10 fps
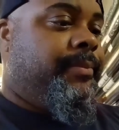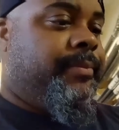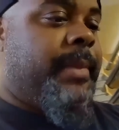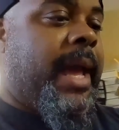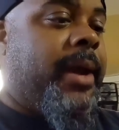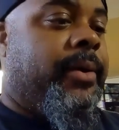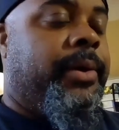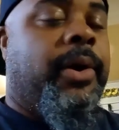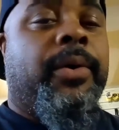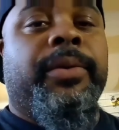I don't
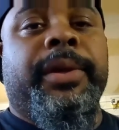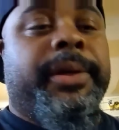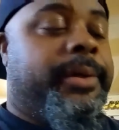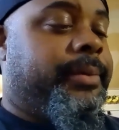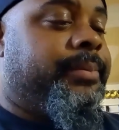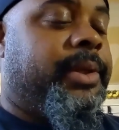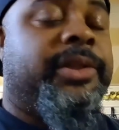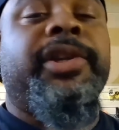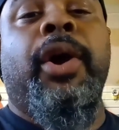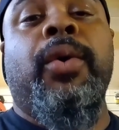know, the
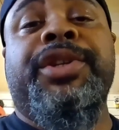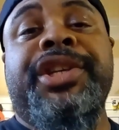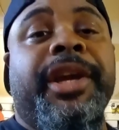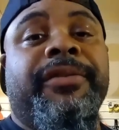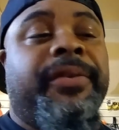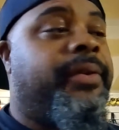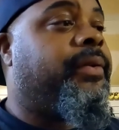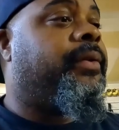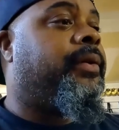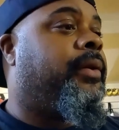toe shift
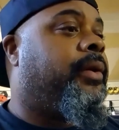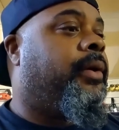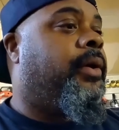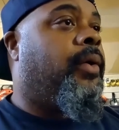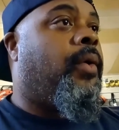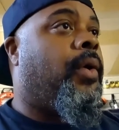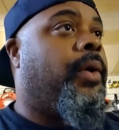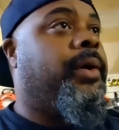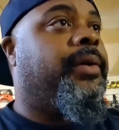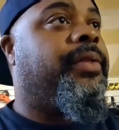
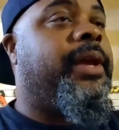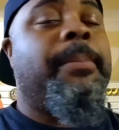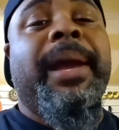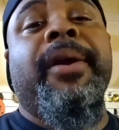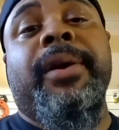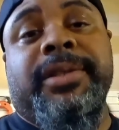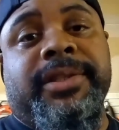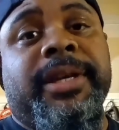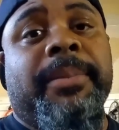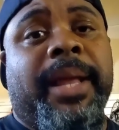or the mirrors or
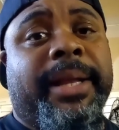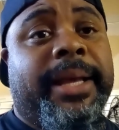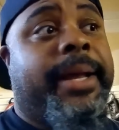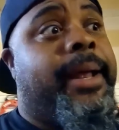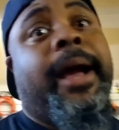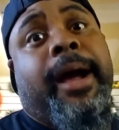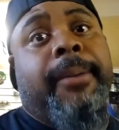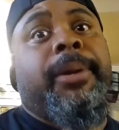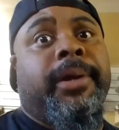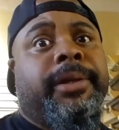something like that, I'm
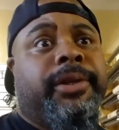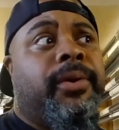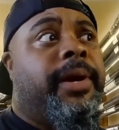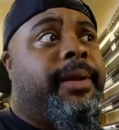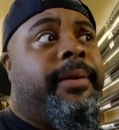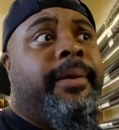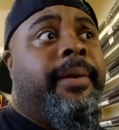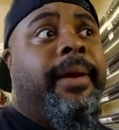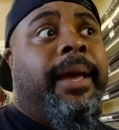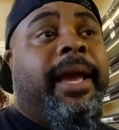going to do it.
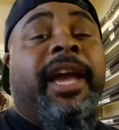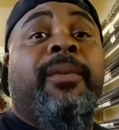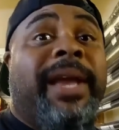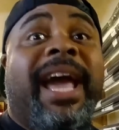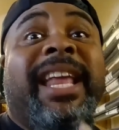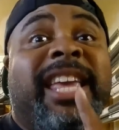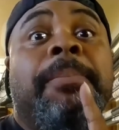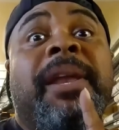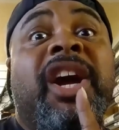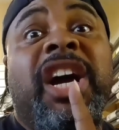And we got to keep it
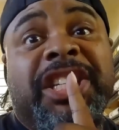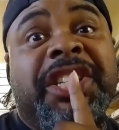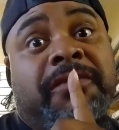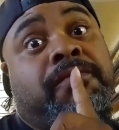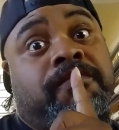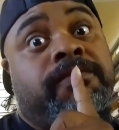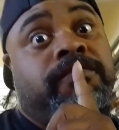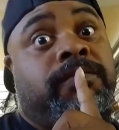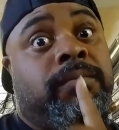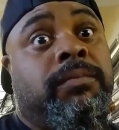hush.
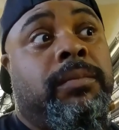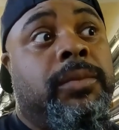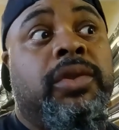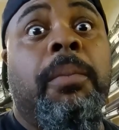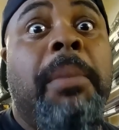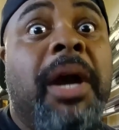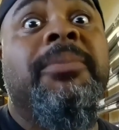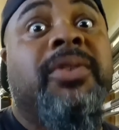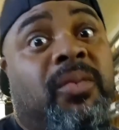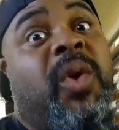So mum's
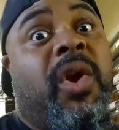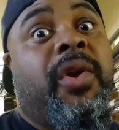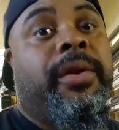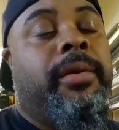the word.